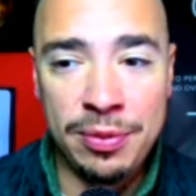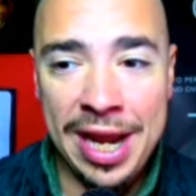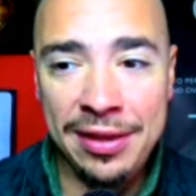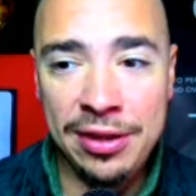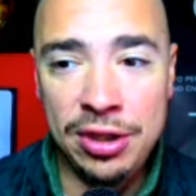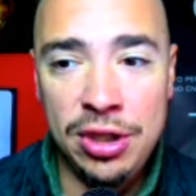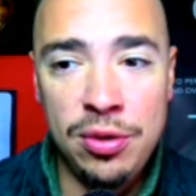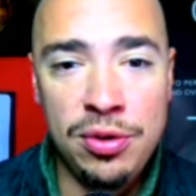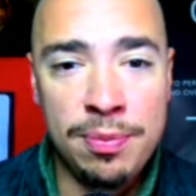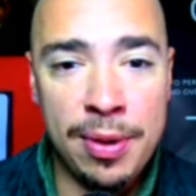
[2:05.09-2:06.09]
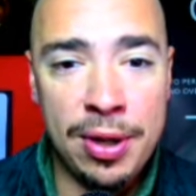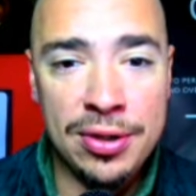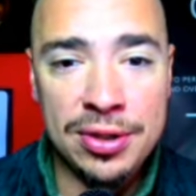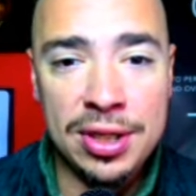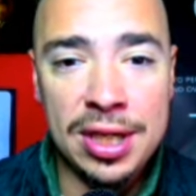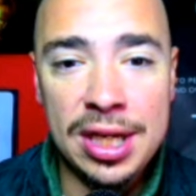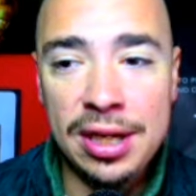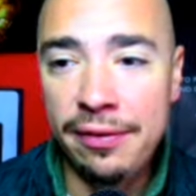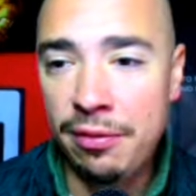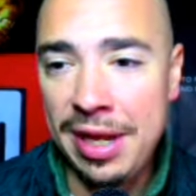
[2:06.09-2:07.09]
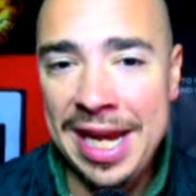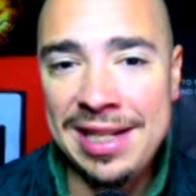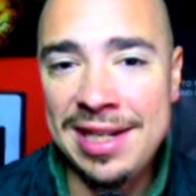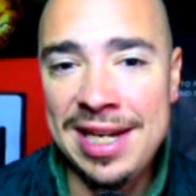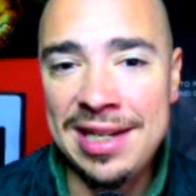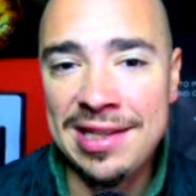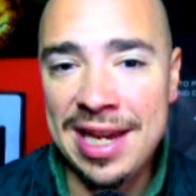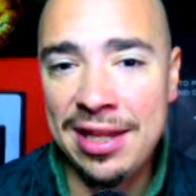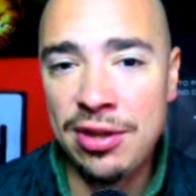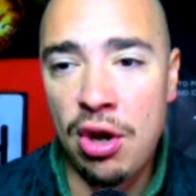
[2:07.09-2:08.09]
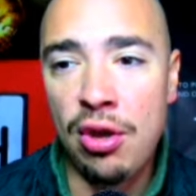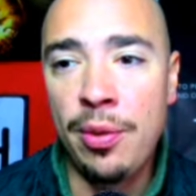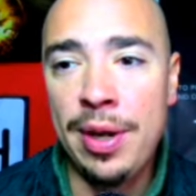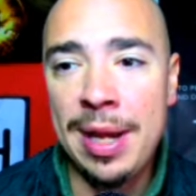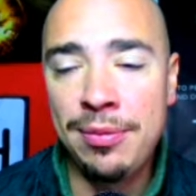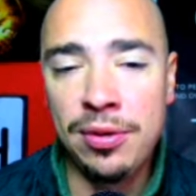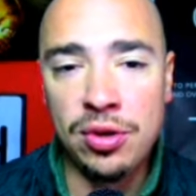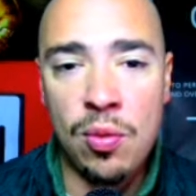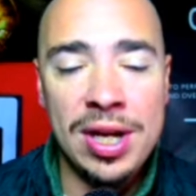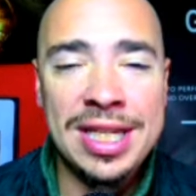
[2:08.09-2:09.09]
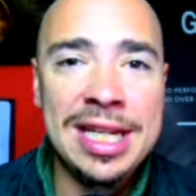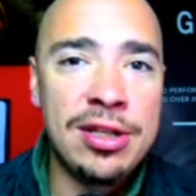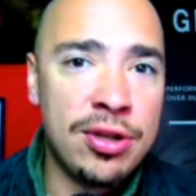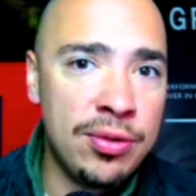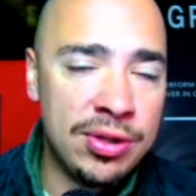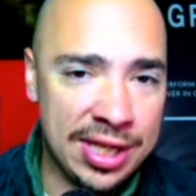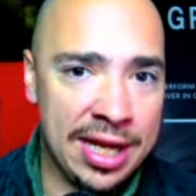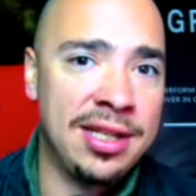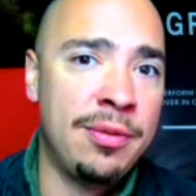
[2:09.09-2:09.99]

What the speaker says: We had this huge burst from 18 cents all the way up to 22 cents.